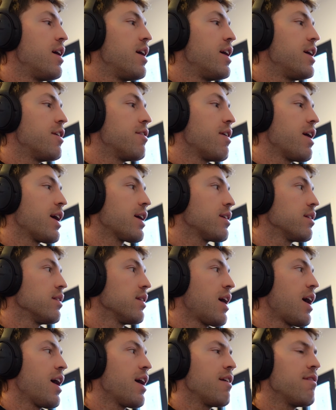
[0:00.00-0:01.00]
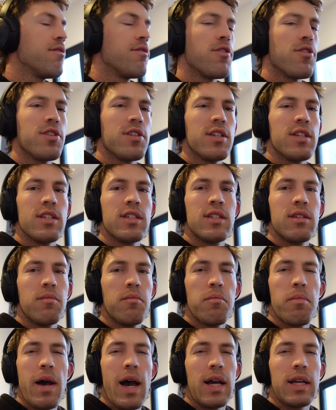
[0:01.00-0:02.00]
interact live versus
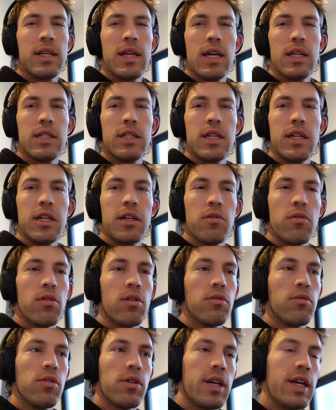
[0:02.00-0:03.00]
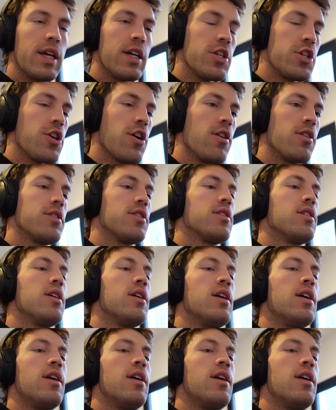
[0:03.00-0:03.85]
back testing or looking at charts